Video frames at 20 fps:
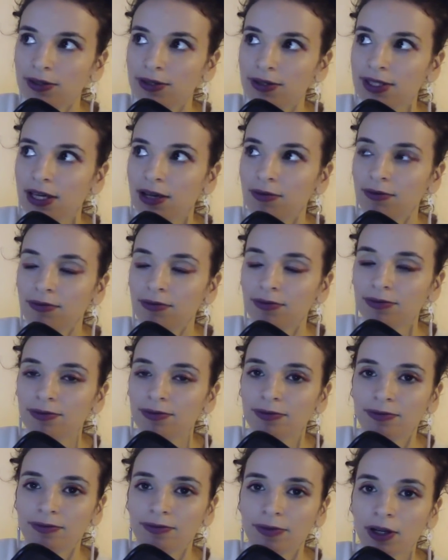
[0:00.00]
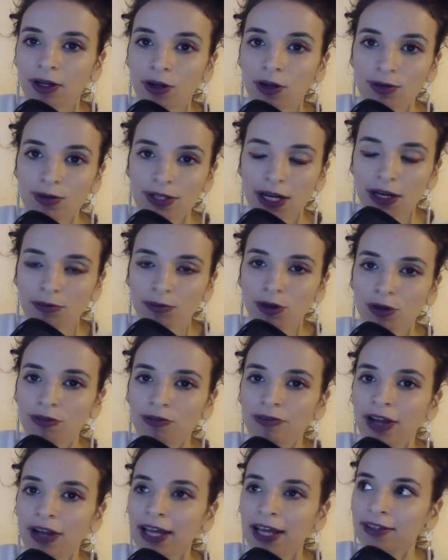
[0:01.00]
Some clothes are more
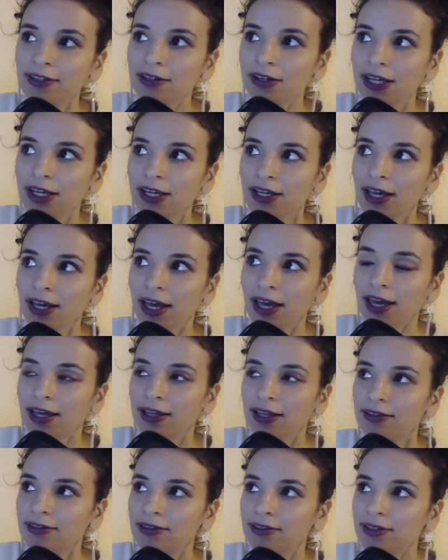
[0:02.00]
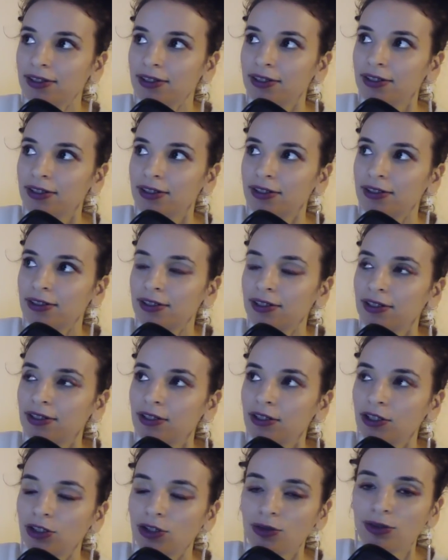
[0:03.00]
flattering and,
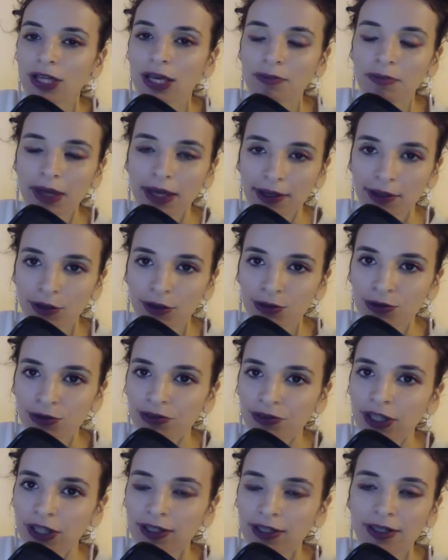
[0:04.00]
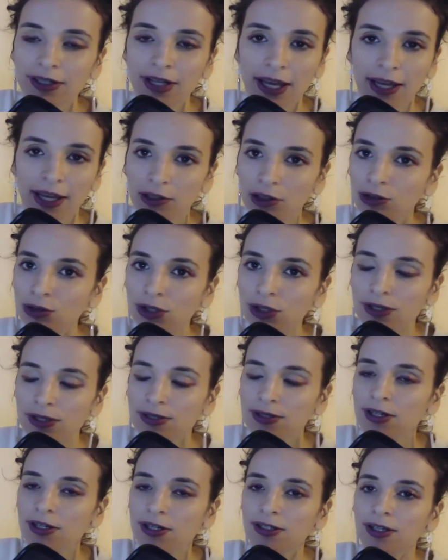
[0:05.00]
you know, they make you feel and look a
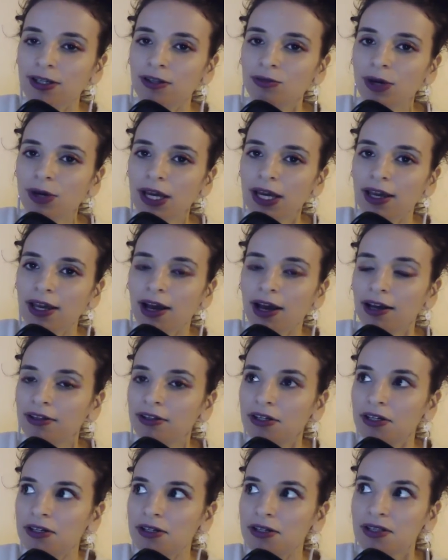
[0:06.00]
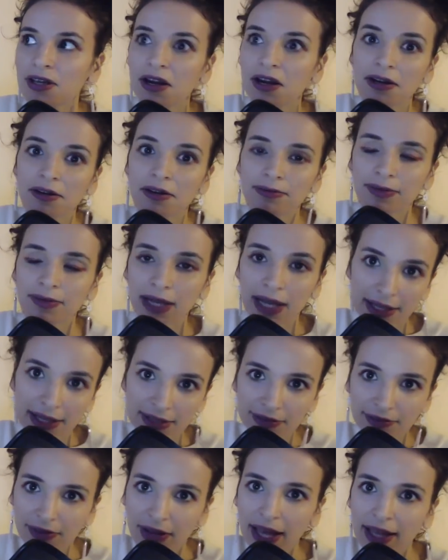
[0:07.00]
certain way. Others are
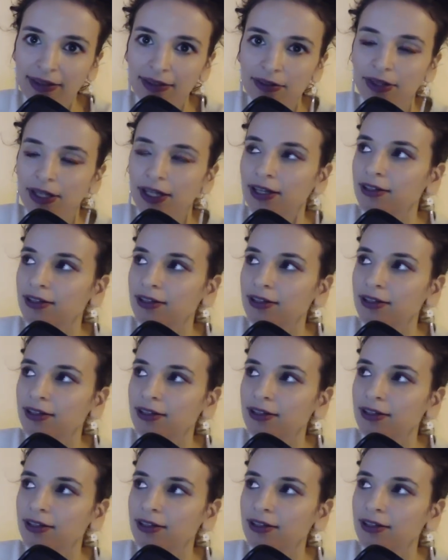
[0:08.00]
less flattering.